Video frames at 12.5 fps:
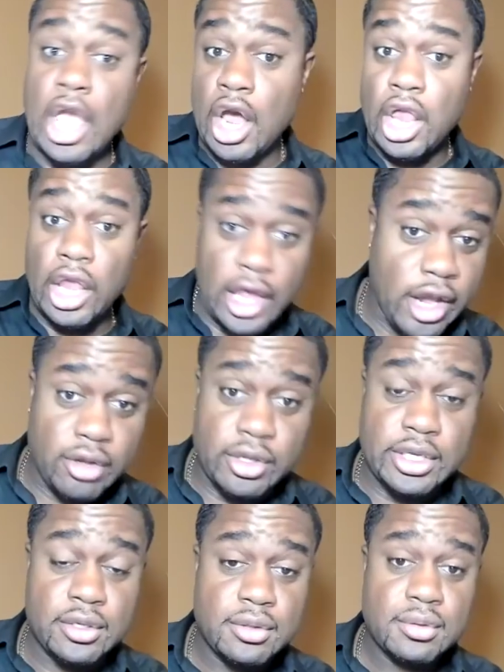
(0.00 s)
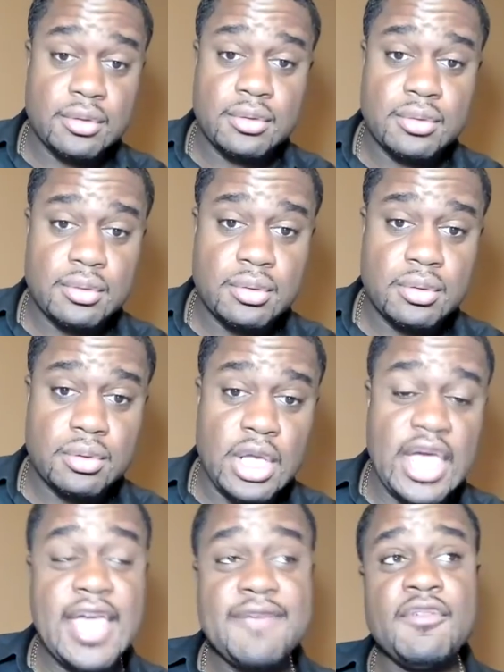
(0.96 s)
Clearly.
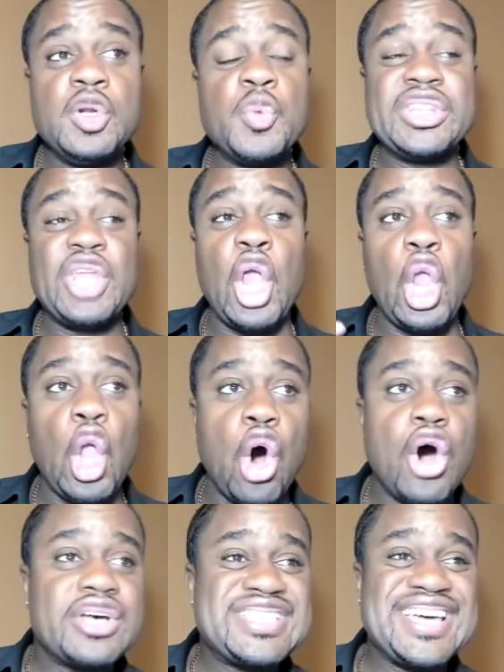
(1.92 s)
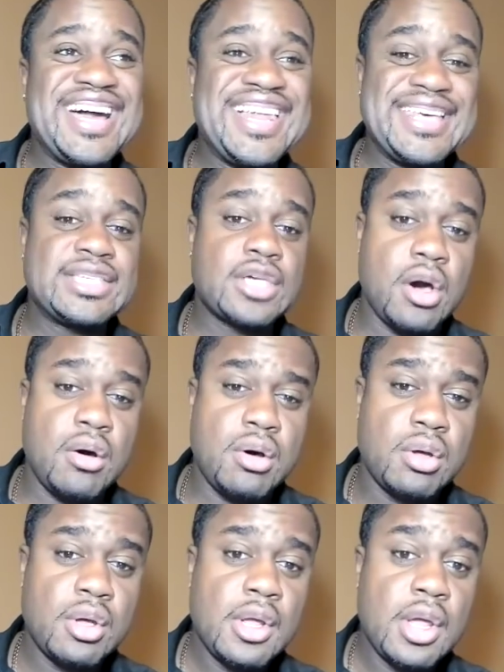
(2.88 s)
Even with the loss to
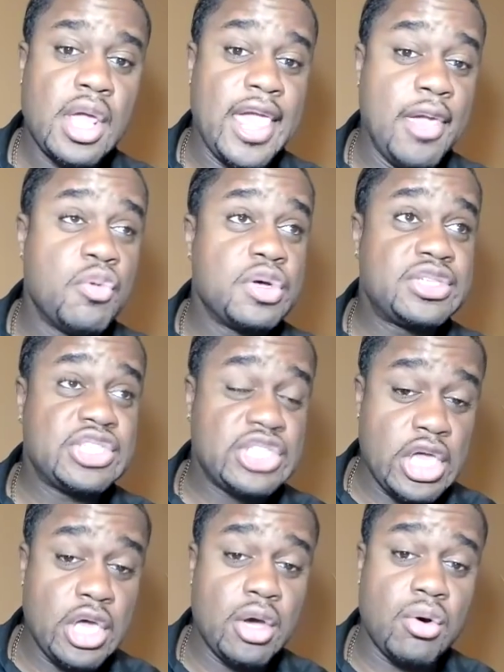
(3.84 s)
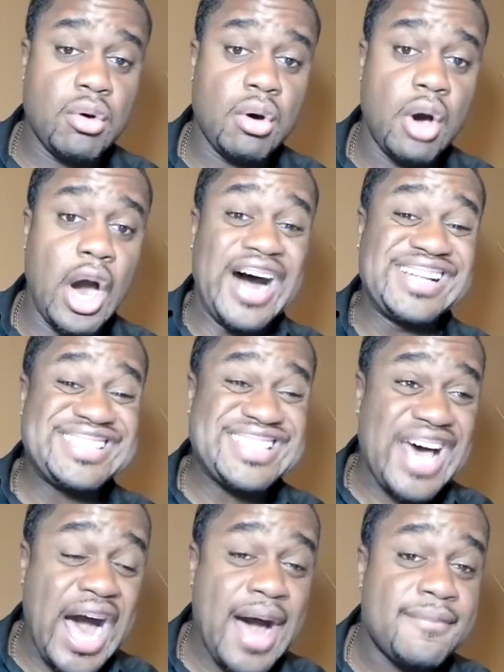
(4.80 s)
Klitschko, he was still a
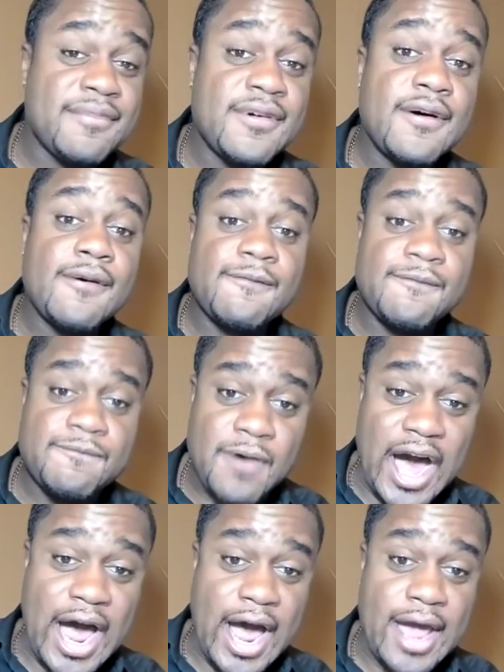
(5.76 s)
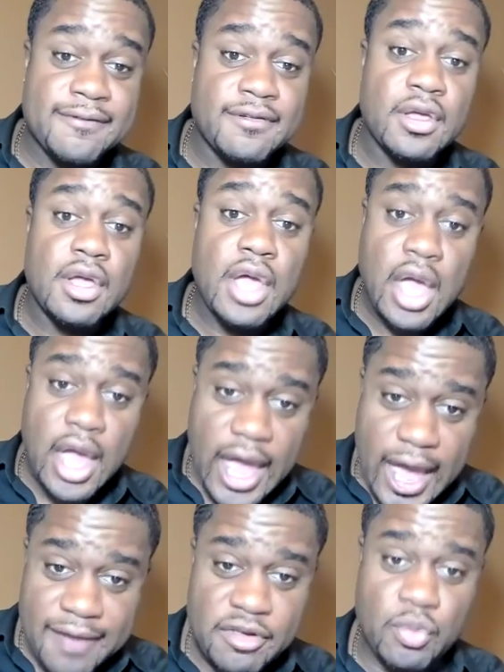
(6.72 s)
top five
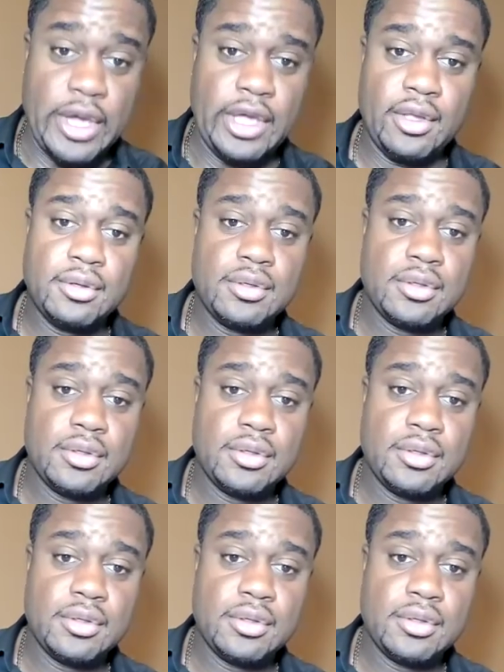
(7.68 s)
heavyweight.